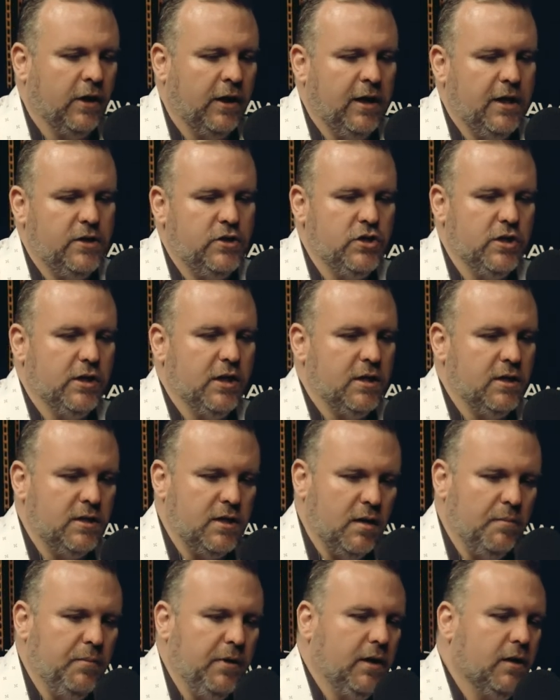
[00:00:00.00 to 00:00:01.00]
kitchen and
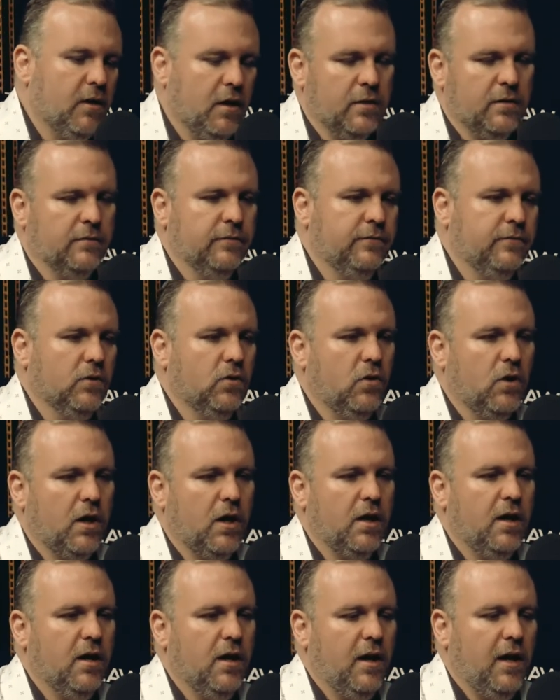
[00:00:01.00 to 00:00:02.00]
dumping it on the
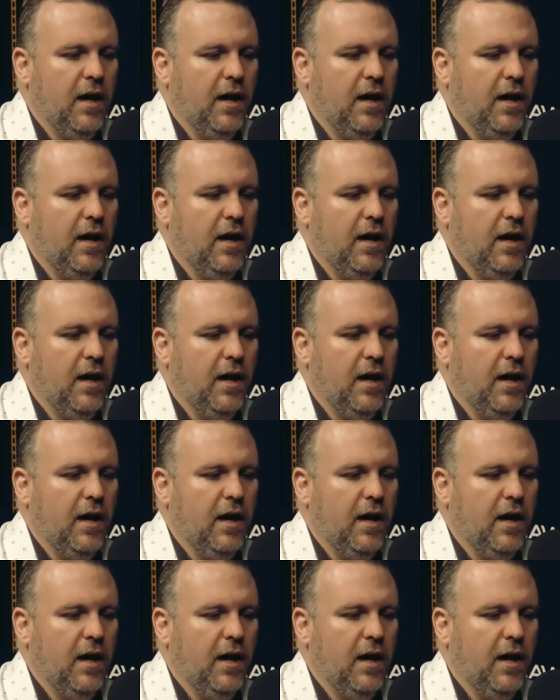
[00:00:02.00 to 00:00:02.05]
floor,